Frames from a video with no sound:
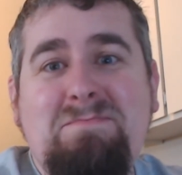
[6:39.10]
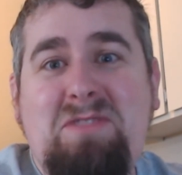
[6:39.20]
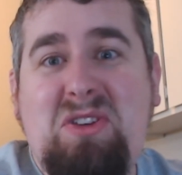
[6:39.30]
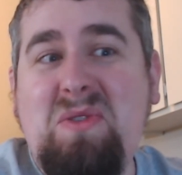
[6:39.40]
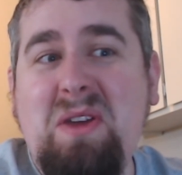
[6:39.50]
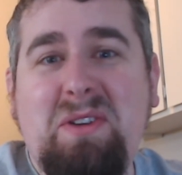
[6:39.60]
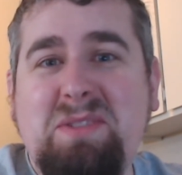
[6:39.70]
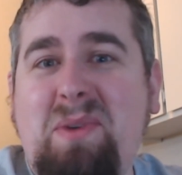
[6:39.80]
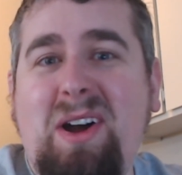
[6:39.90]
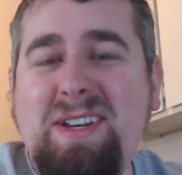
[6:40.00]
you can
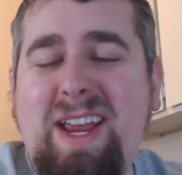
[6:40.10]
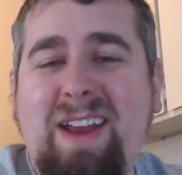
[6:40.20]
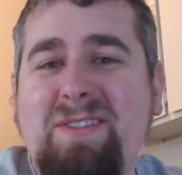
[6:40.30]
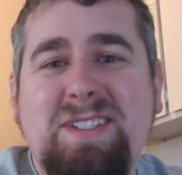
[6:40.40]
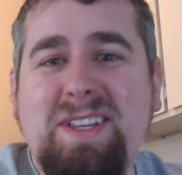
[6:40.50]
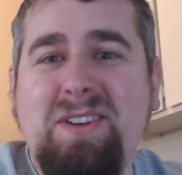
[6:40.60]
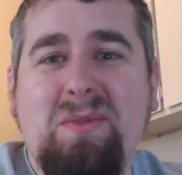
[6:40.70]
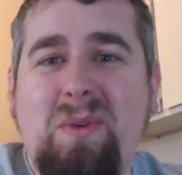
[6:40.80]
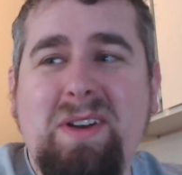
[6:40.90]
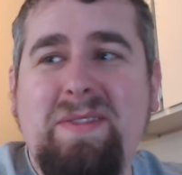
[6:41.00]
respond to every single
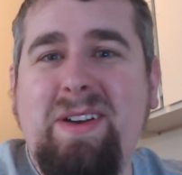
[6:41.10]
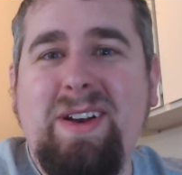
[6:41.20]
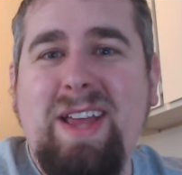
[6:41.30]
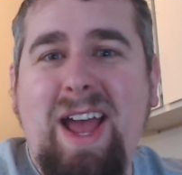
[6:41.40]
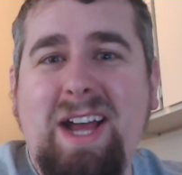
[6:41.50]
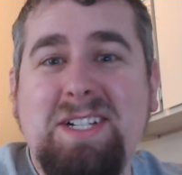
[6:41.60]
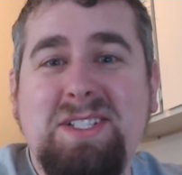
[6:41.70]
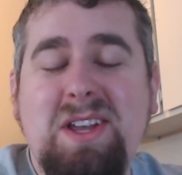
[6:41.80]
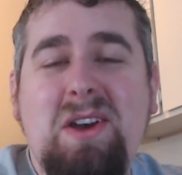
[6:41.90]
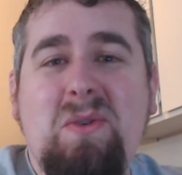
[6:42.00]
one of their
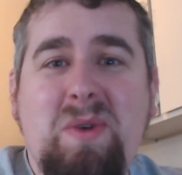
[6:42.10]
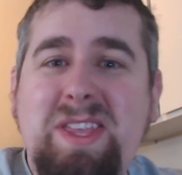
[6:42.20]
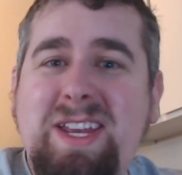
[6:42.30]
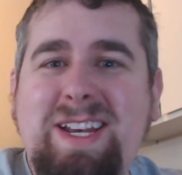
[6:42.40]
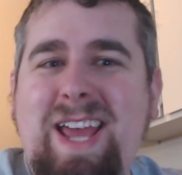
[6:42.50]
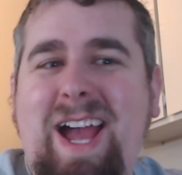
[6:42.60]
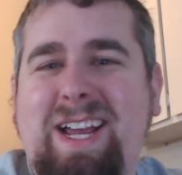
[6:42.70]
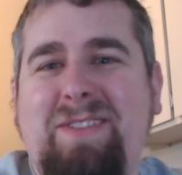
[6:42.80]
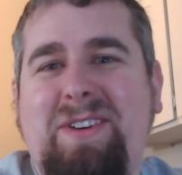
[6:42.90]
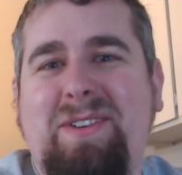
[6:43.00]
attacks with an
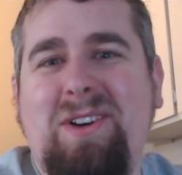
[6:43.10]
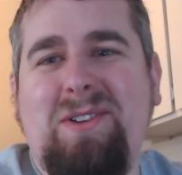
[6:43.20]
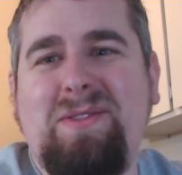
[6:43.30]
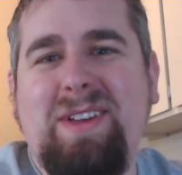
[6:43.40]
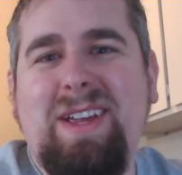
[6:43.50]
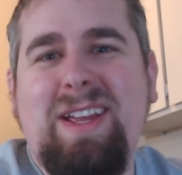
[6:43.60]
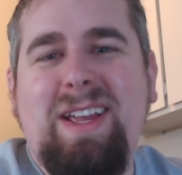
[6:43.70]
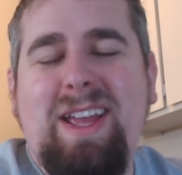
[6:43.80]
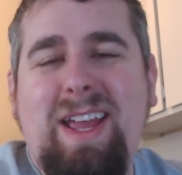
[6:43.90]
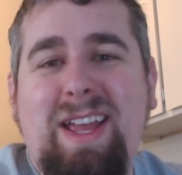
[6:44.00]
attack of your own
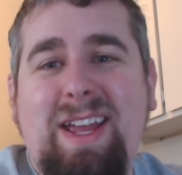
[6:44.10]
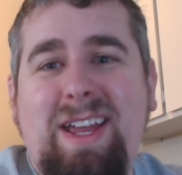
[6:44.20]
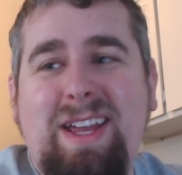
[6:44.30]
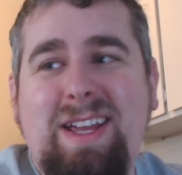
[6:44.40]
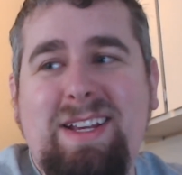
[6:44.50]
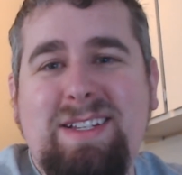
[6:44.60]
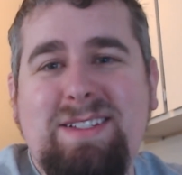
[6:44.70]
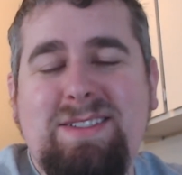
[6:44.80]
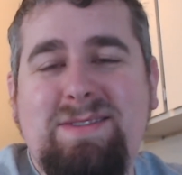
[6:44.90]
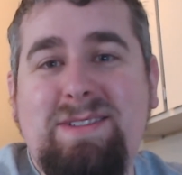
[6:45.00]

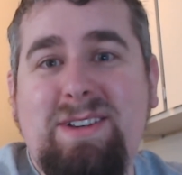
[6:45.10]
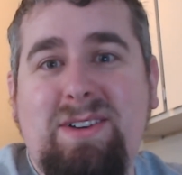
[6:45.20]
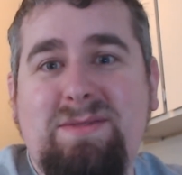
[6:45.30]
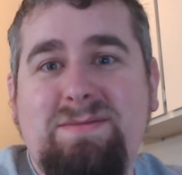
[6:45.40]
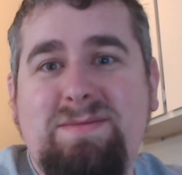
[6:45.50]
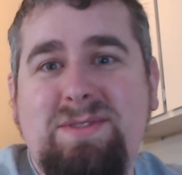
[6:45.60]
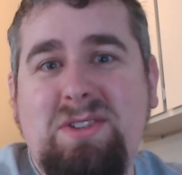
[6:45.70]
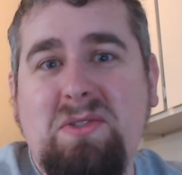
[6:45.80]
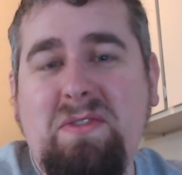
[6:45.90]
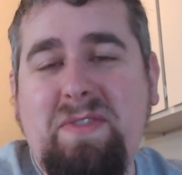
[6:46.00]
and, you know,
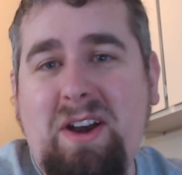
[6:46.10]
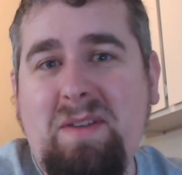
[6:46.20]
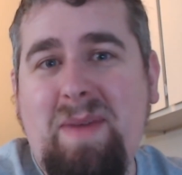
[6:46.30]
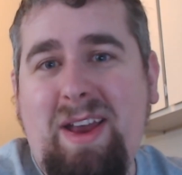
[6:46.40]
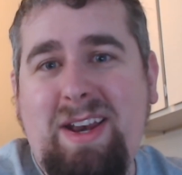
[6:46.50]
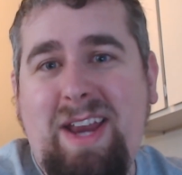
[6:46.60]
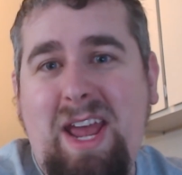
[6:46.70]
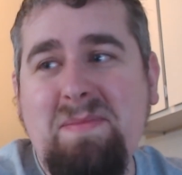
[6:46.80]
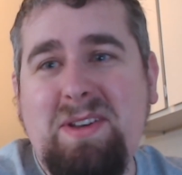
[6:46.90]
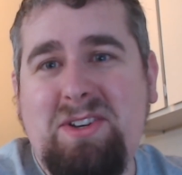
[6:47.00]
do a fair amount of
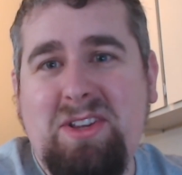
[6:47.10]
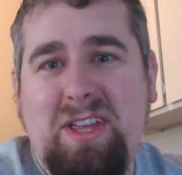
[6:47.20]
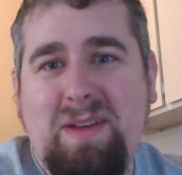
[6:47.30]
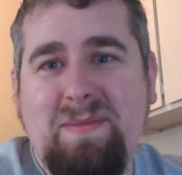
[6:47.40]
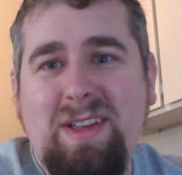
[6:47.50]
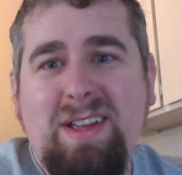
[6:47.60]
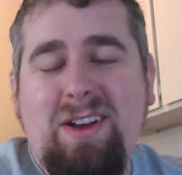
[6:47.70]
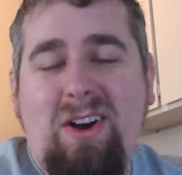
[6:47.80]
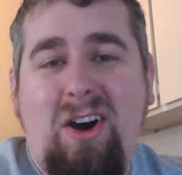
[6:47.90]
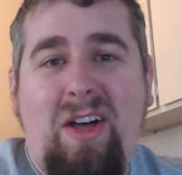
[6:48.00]
damage to them
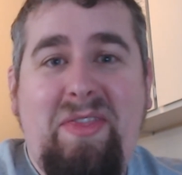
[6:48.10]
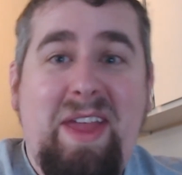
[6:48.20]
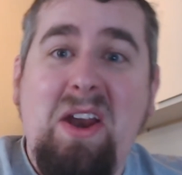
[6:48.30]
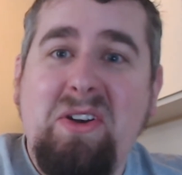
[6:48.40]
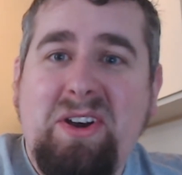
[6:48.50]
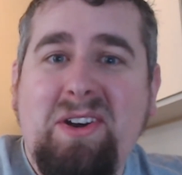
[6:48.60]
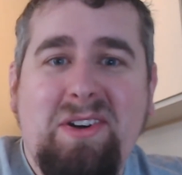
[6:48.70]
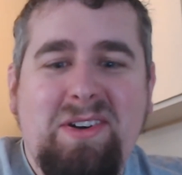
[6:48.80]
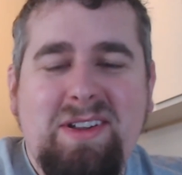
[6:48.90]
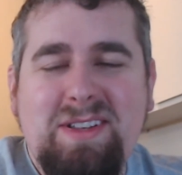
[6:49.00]
on their
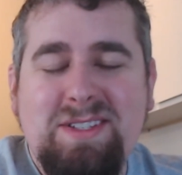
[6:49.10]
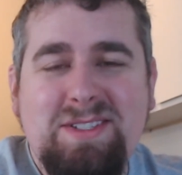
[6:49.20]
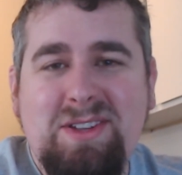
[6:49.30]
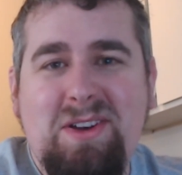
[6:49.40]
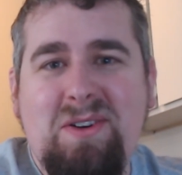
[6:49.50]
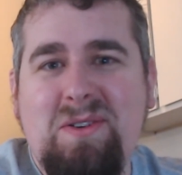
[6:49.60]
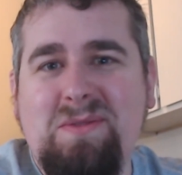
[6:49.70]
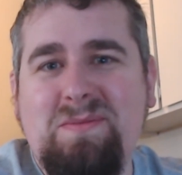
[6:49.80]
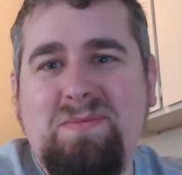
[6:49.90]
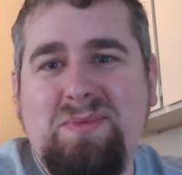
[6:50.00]
turn.
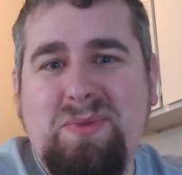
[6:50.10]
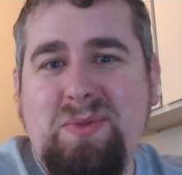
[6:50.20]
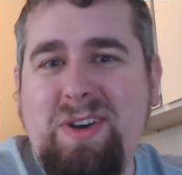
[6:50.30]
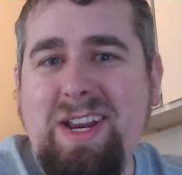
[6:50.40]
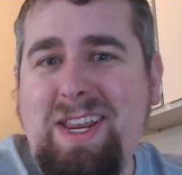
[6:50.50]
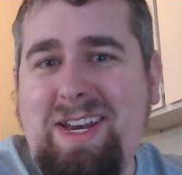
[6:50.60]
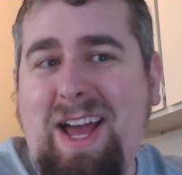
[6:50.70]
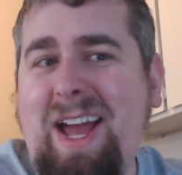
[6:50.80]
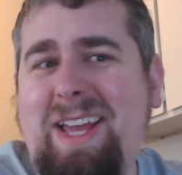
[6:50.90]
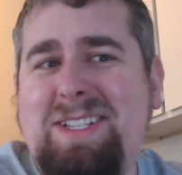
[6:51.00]
So pretty
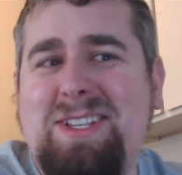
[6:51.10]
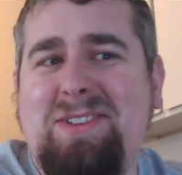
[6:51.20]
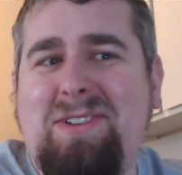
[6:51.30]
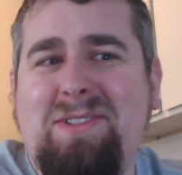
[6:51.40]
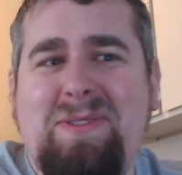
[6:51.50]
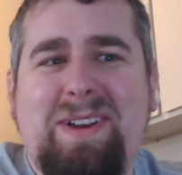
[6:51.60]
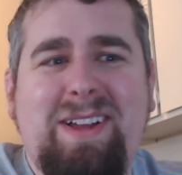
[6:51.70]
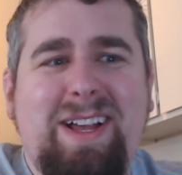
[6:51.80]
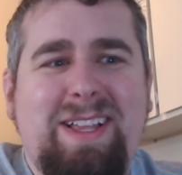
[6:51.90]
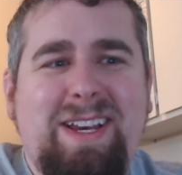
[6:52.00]
nice in all
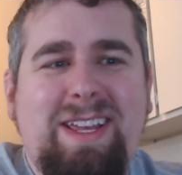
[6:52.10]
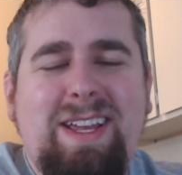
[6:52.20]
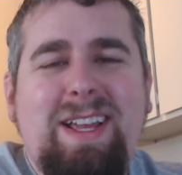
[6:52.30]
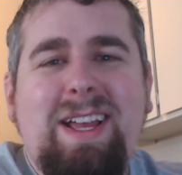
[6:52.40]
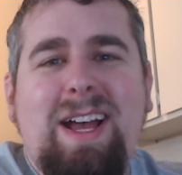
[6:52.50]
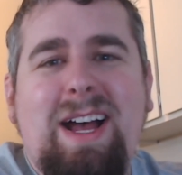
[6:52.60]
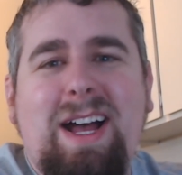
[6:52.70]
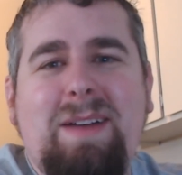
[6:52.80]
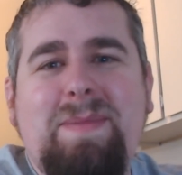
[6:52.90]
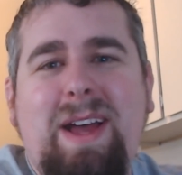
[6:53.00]
reality.
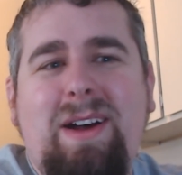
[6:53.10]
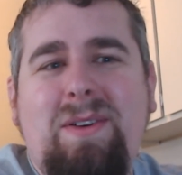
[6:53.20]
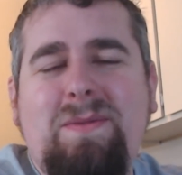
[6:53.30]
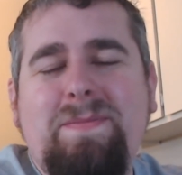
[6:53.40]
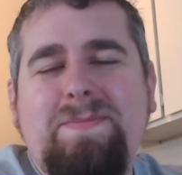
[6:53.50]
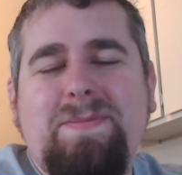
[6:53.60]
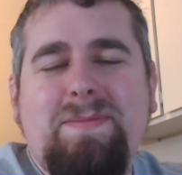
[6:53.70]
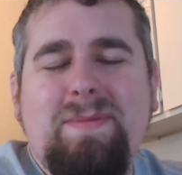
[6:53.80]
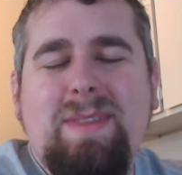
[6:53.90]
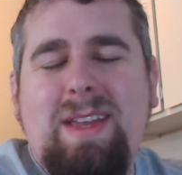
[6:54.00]
Um, now,
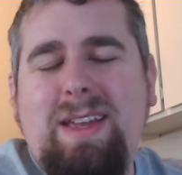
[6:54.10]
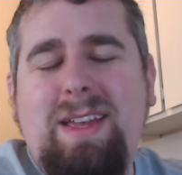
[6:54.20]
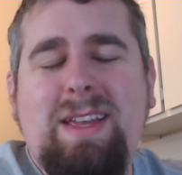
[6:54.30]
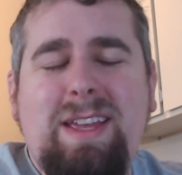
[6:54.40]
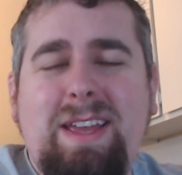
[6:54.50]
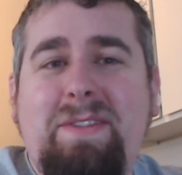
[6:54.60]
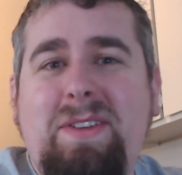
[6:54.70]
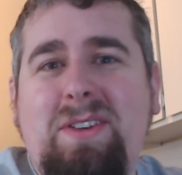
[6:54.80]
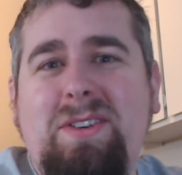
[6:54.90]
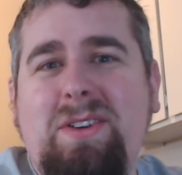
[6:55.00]
if
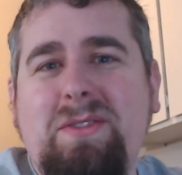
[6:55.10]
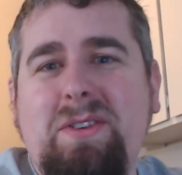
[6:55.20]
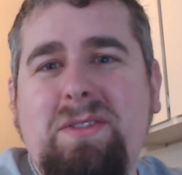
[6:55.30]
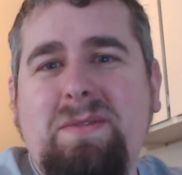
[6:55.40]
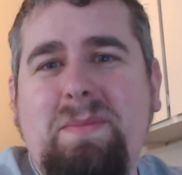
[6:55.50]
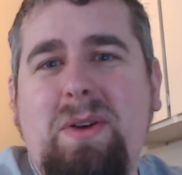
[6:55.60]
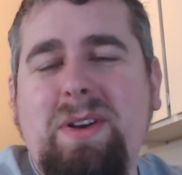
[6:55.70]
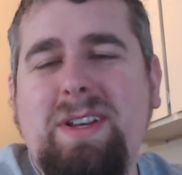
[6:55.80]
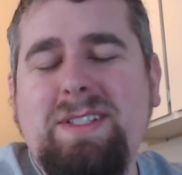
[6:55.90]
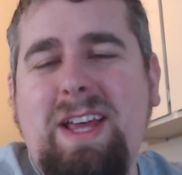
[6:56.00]
you know your
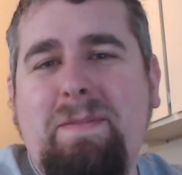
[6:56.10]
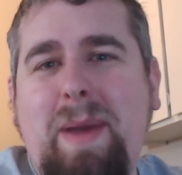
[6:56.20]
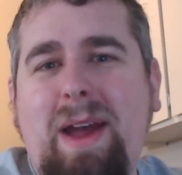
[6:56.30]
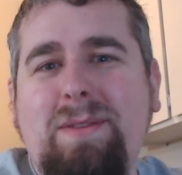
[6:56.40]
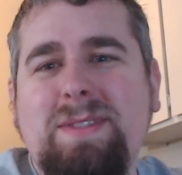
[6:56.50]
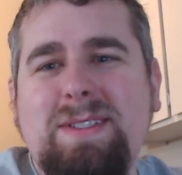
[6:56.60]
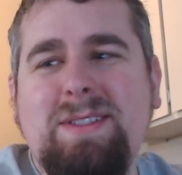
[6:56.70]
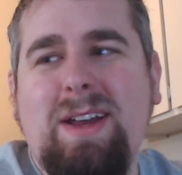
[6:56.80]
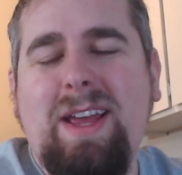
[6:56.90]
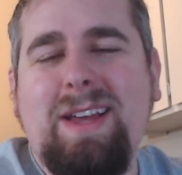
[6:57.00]
opponent doesn't have pounce, it's
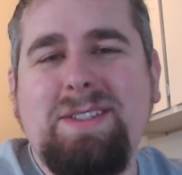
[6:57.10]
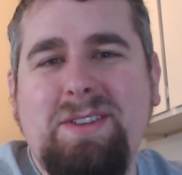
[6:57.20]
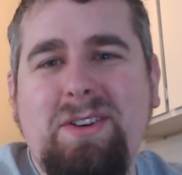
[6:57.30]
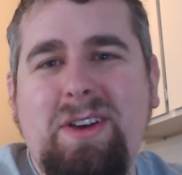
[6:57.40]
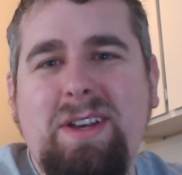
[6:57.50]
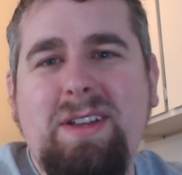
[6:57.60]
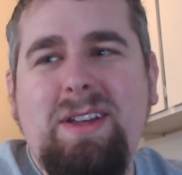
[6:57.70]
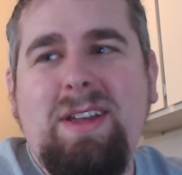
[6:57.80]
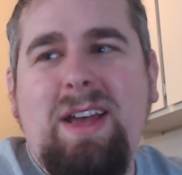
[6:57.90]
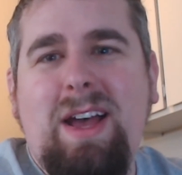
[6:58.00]
not as good.
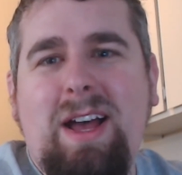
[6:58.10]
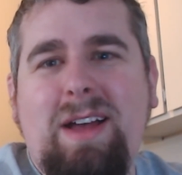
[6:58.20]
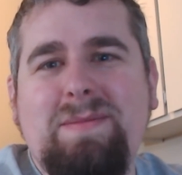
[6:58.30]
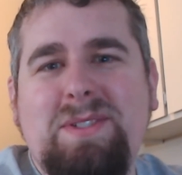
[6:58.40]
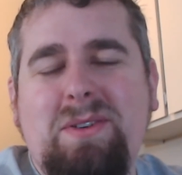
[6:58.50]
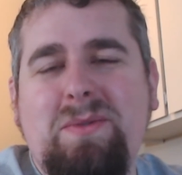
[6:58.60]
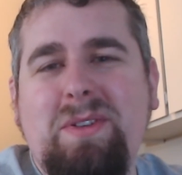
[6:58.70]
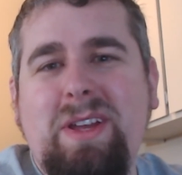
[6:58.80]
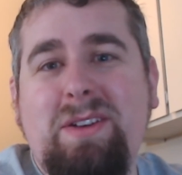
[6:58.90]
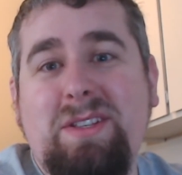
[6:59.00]
Um, so it
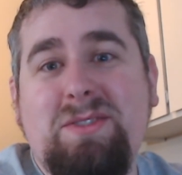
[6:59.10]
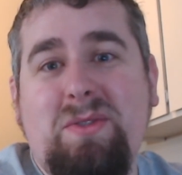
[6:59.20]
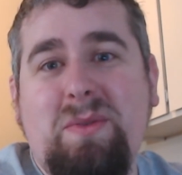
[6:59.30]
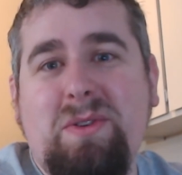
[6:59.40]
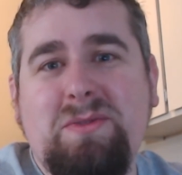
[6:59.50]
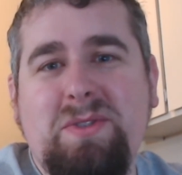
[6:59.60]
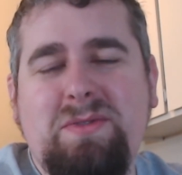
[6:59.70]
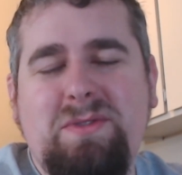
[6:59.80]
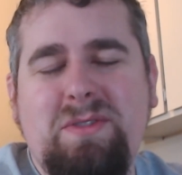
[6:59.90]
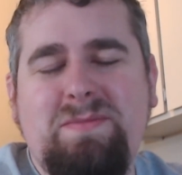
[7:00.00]
re- it, this only works when
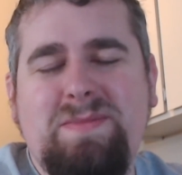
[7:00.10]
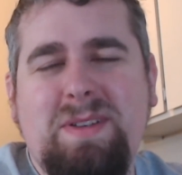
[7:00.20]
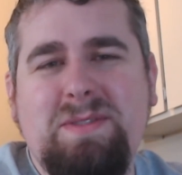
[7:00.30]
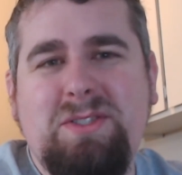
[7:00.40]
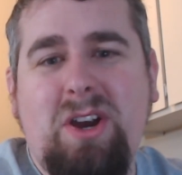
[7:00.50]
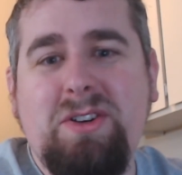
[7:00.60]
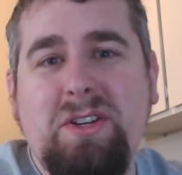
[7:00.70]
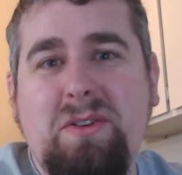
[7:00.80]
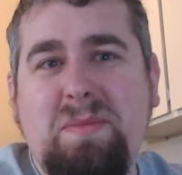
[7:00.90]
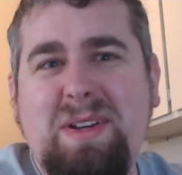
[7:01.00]
someone's
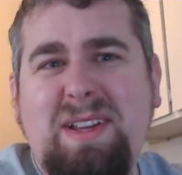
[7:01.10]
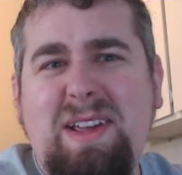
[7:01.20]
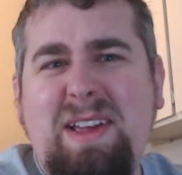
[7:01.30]
charging you, but